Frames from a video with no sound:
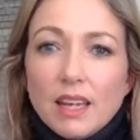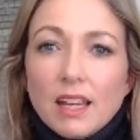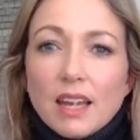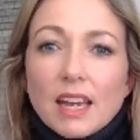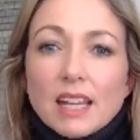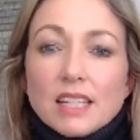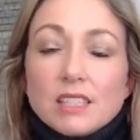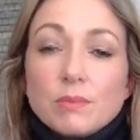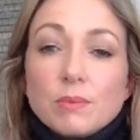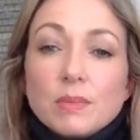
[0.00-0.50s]

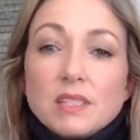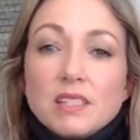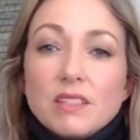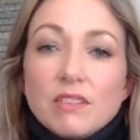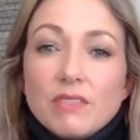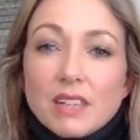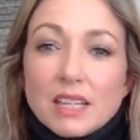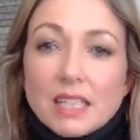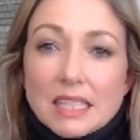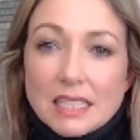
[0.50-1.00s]
and
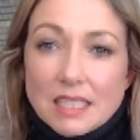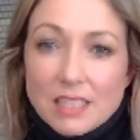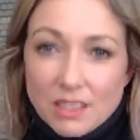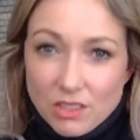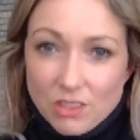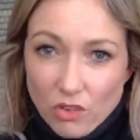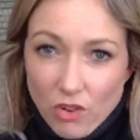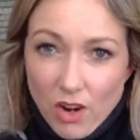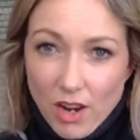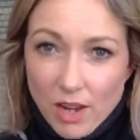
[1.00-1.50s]
specifically
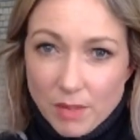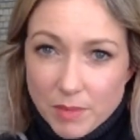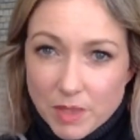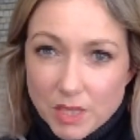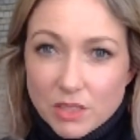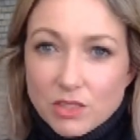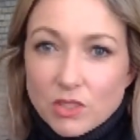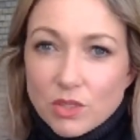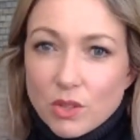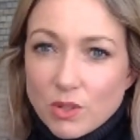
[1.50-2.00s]
describes
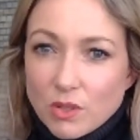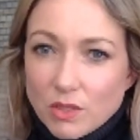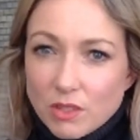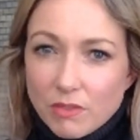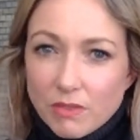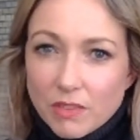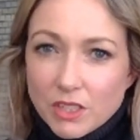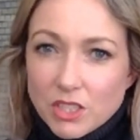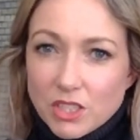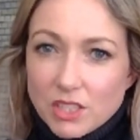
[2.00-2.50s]
soil
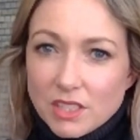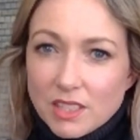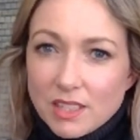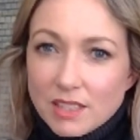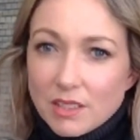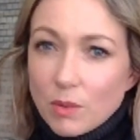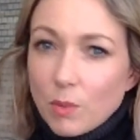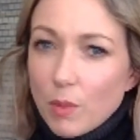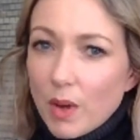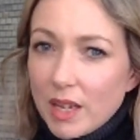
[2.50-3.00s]
deficiencies
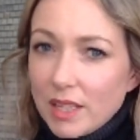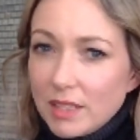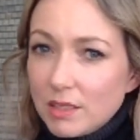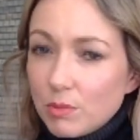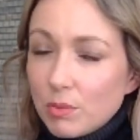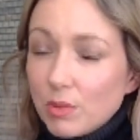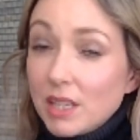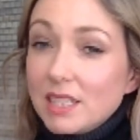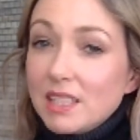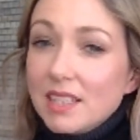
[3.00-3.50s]
are
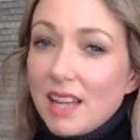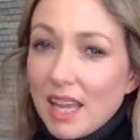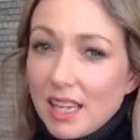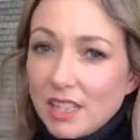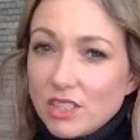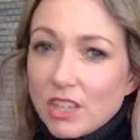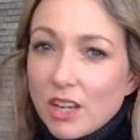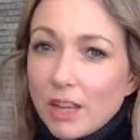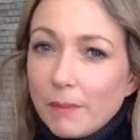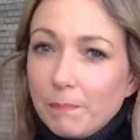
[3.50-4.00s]
widespread in
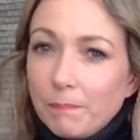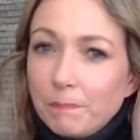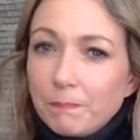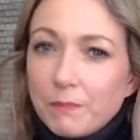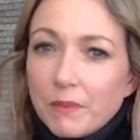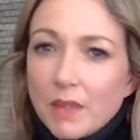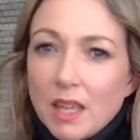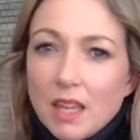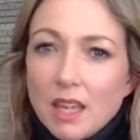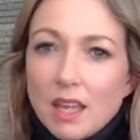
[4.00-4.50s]
Asia.
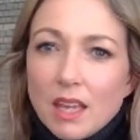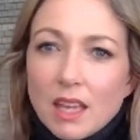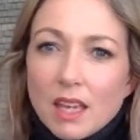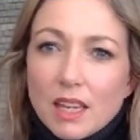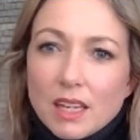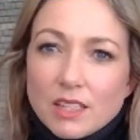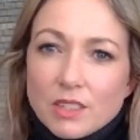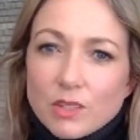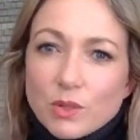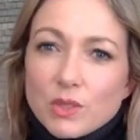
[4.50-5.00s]

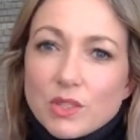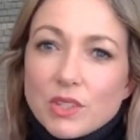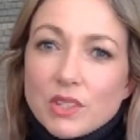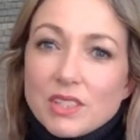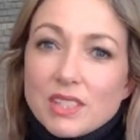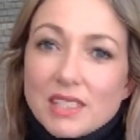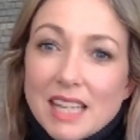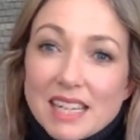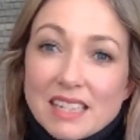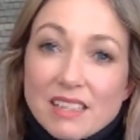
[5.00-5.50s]
It is also
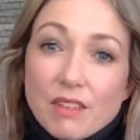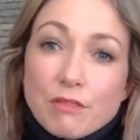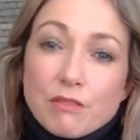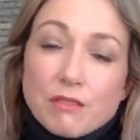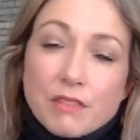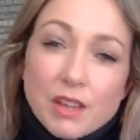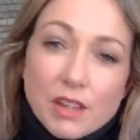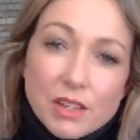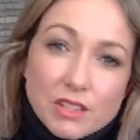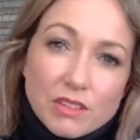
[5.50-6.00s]
said a
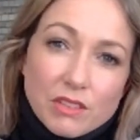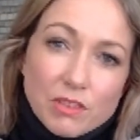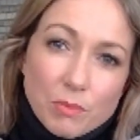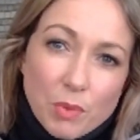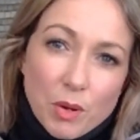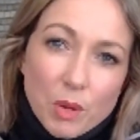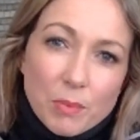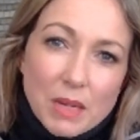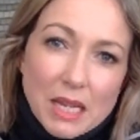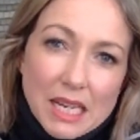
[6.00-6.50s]
third of the
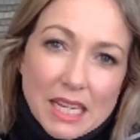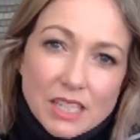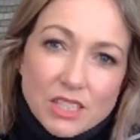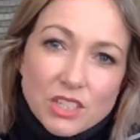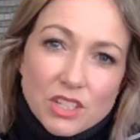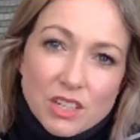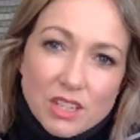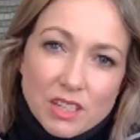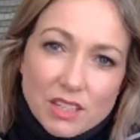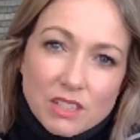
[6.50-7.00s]

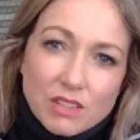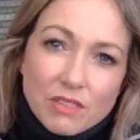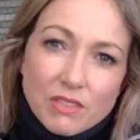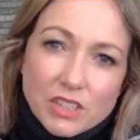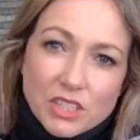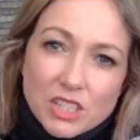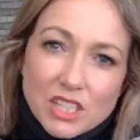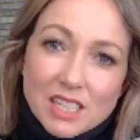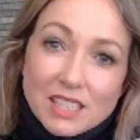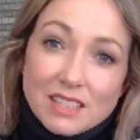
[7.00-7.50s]
population are
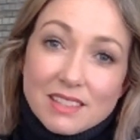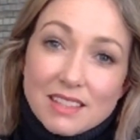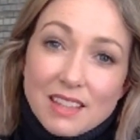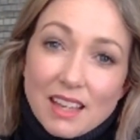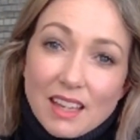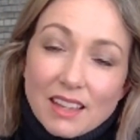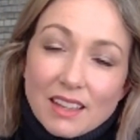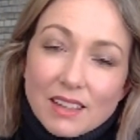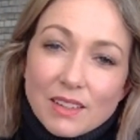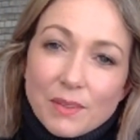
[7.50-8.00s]
deficient in
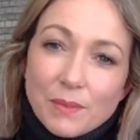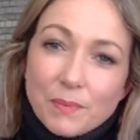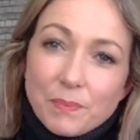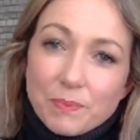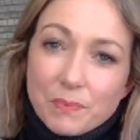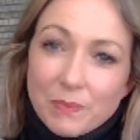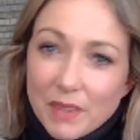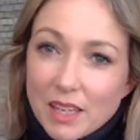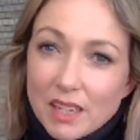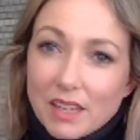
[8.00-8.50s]
zinc,
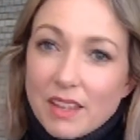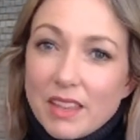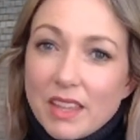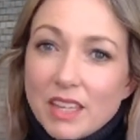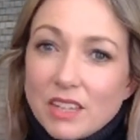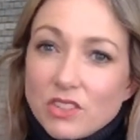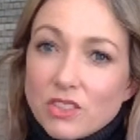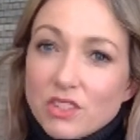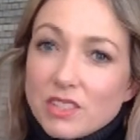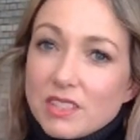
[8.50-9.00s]
another
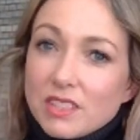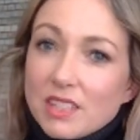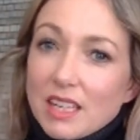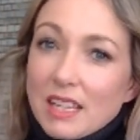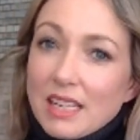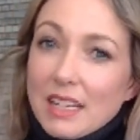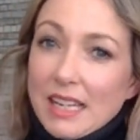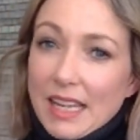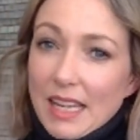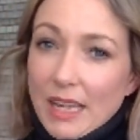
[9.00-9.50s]
interesting
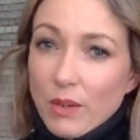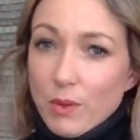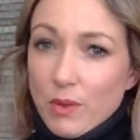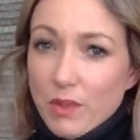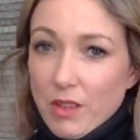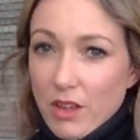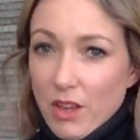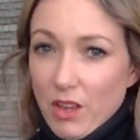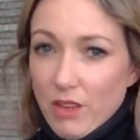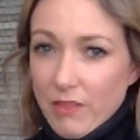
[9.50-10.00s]
link with the
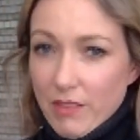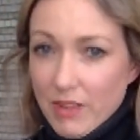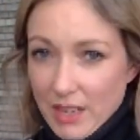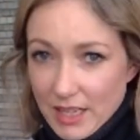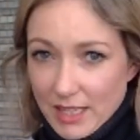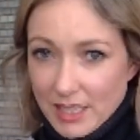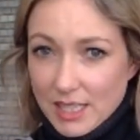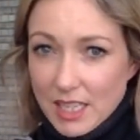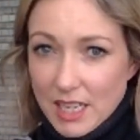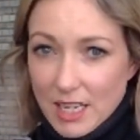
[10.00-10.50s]

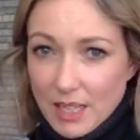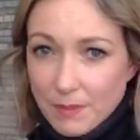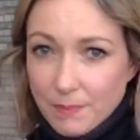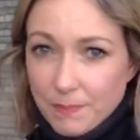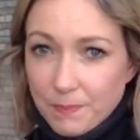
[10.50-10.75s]
COVID-19.